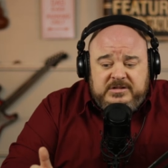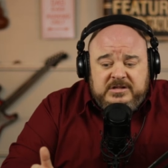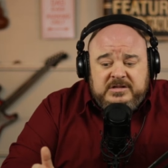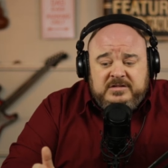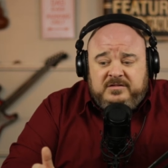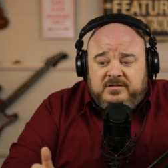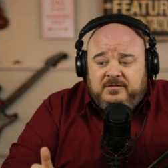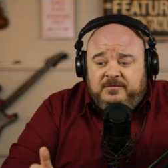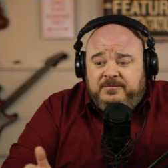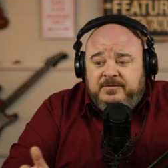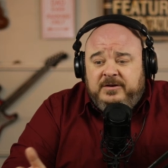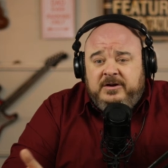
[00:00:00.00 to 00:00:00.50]

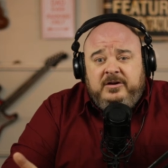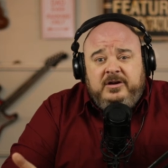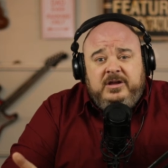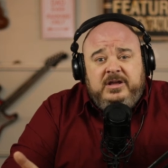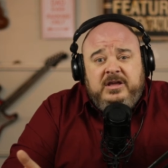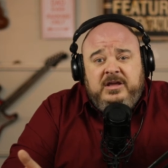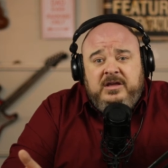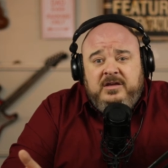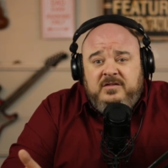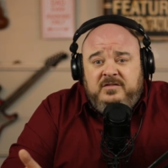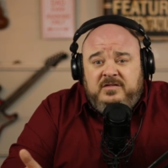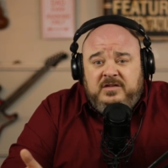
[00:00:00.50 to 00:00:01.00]
It's a very
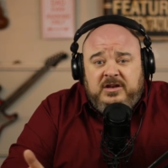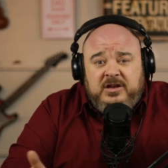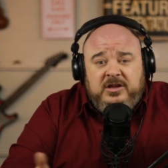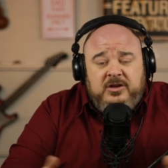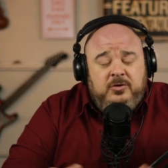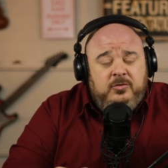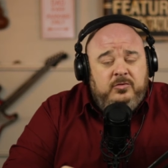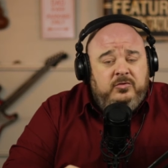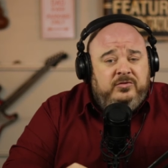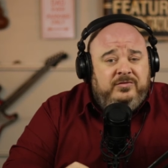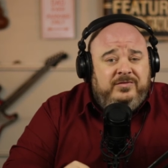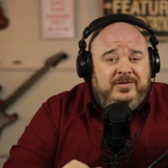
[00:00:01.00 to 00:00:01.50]
easy to
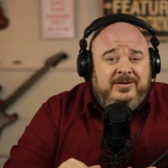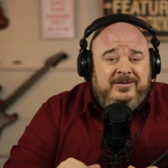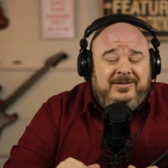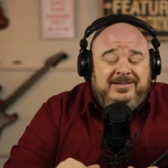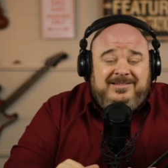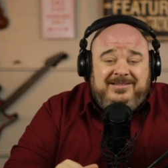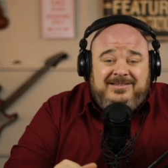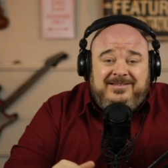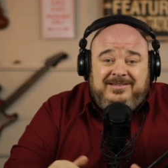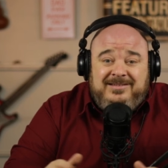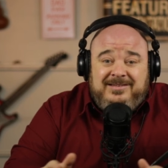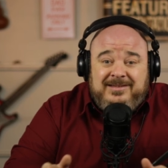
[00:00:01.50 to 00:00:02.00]
use,
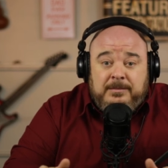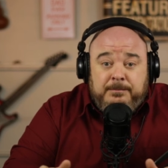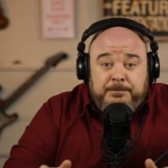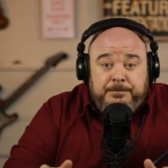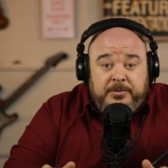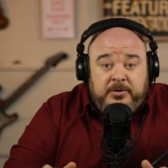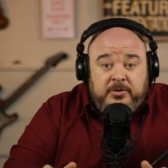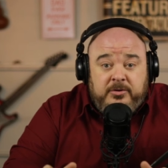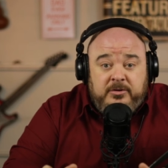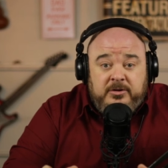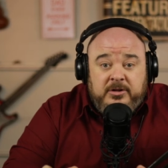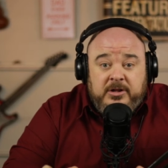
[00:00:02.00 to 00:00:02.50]
very
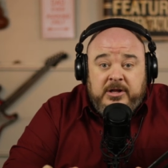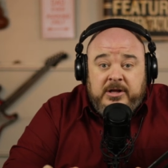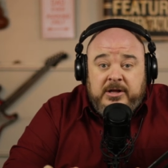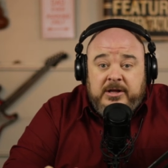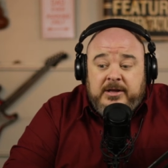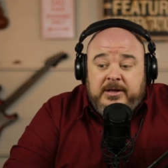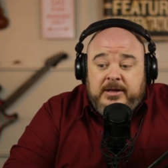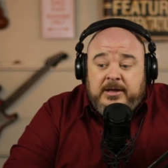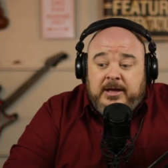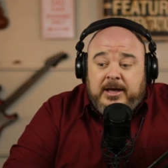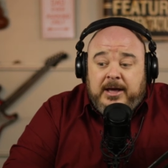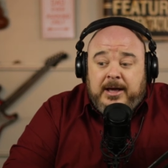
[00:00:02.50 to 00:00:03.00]
simple,
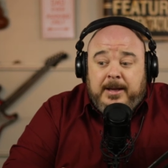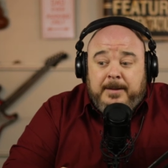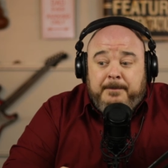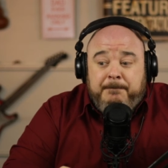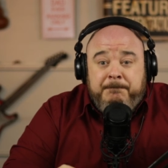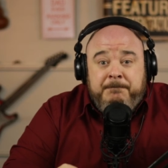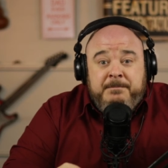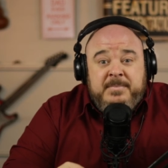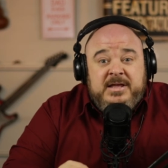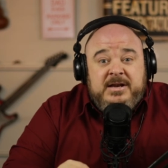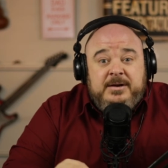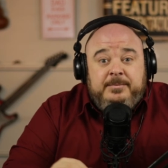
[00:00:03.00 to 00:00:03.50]

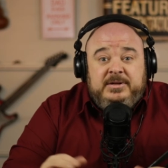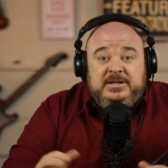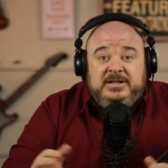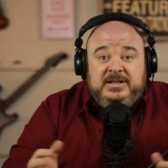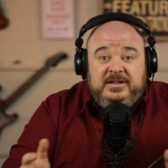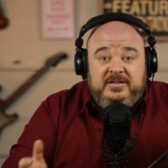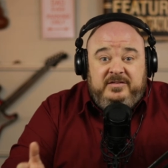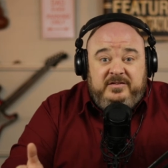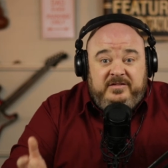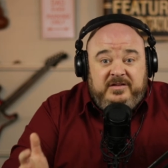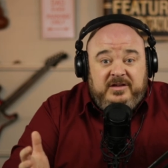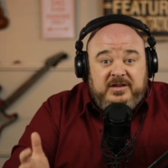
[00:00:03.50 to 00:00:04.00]

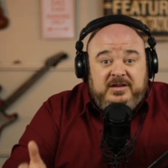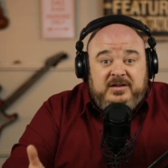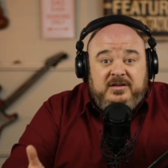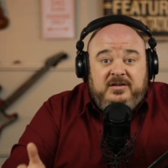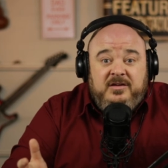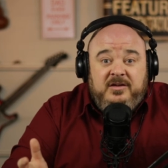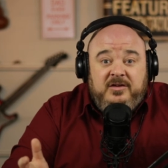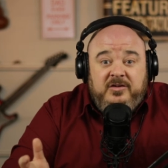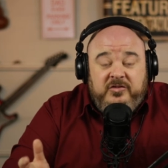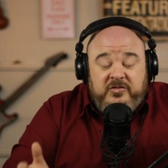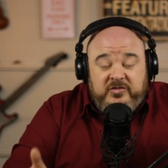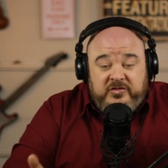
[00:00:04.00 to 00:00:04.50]

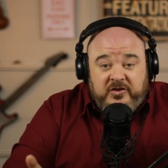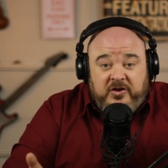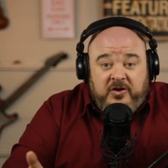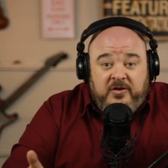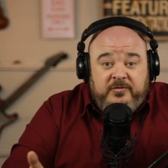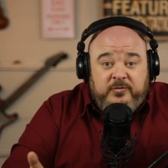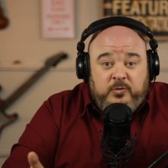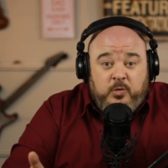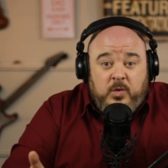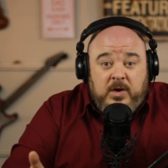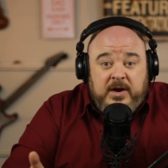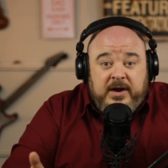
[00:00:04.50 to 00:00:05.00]
minimalistic
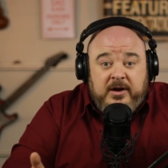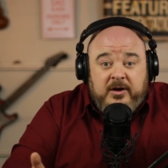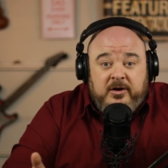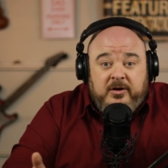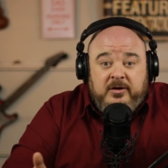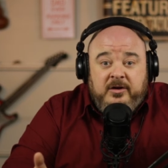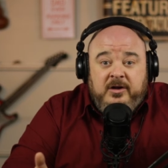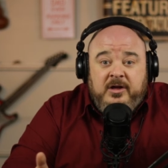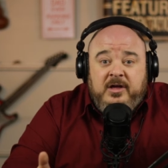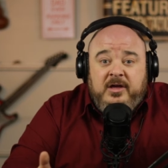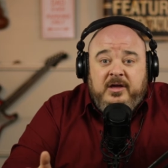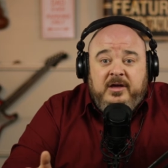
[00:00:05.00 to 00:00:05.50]

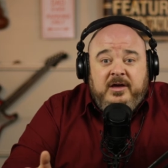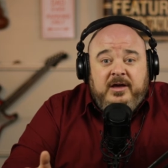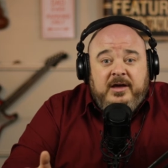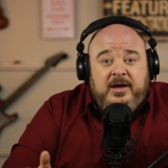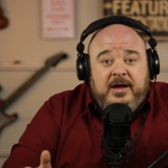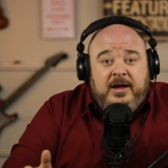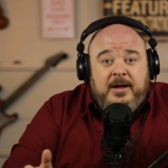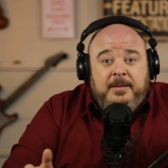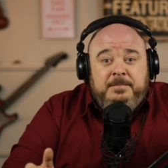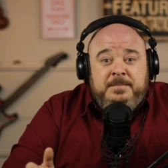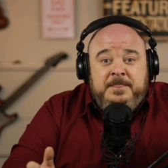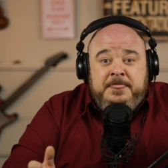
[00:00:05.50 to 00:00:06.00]
software.
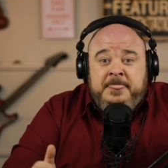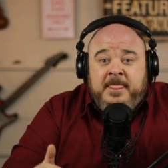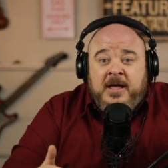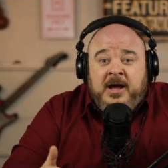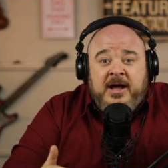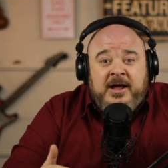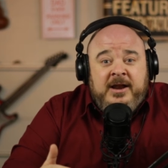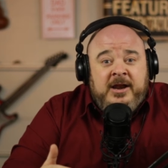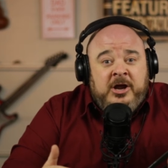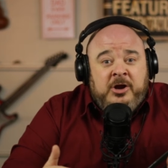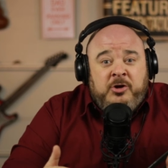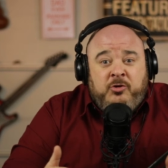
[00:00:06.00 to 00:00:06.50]

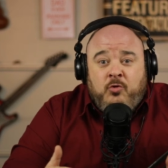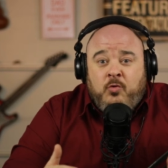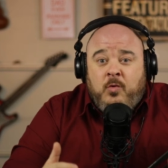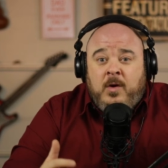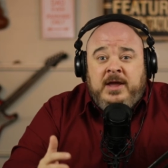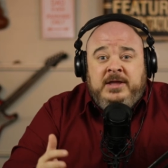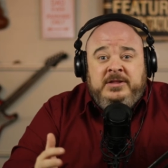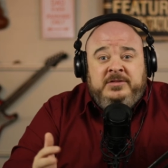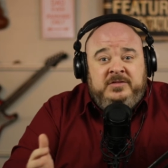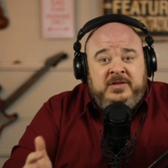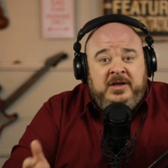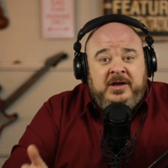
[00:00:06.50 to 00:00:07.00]
Not a
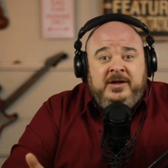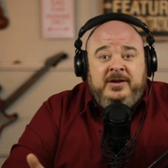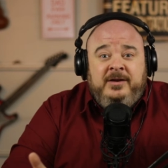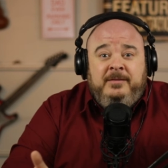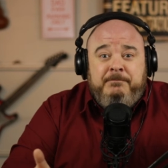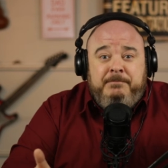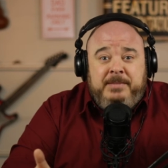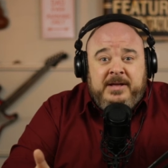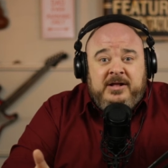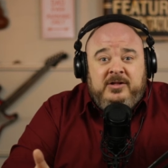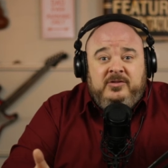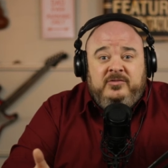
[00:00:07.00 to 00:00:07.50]
great ton
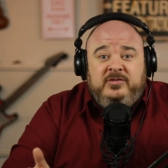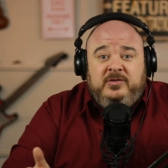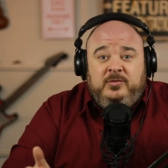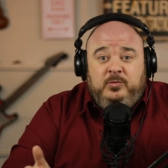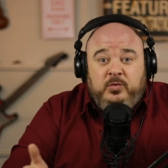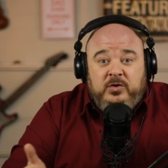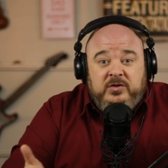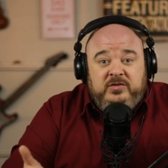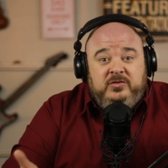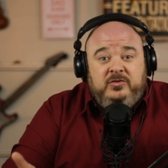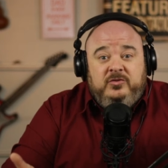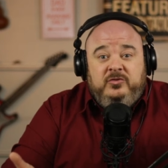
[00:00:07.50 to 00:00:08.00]
of bells
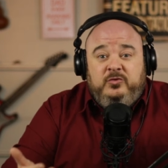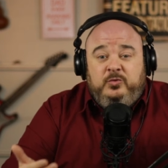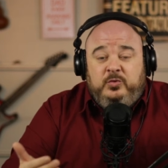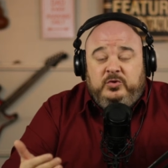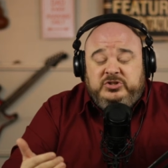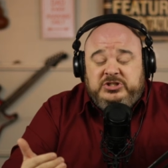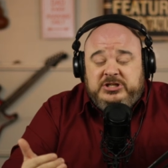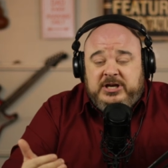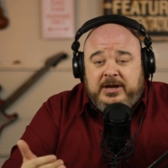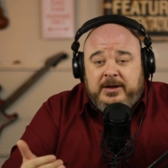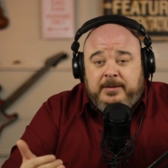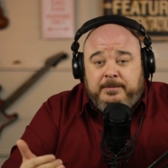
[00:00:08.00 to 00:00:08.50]
and whistles,
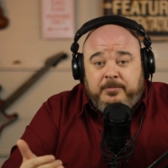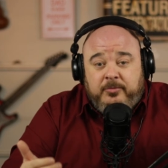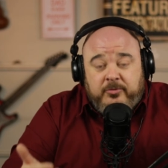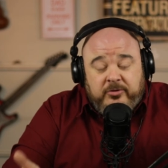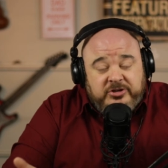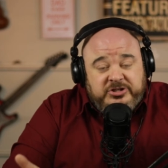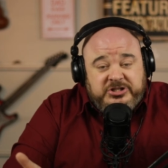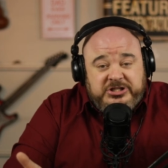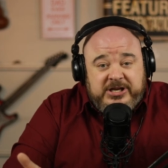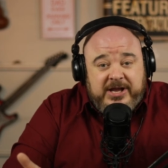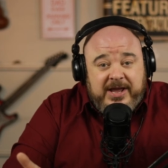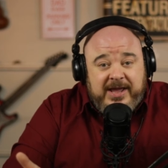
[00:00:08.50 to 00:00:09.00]
which I
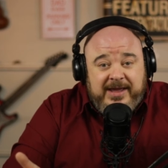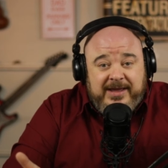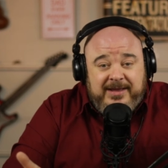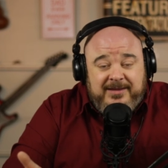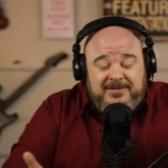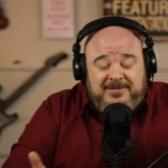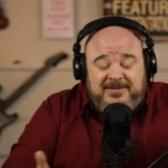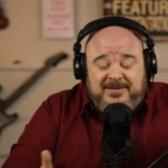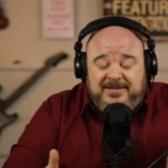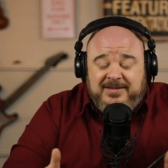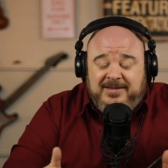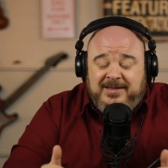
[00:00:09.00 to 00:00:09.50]

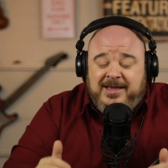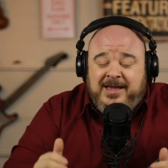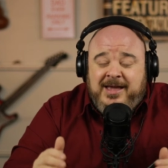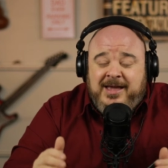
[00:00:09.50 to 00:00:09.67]
appreciate.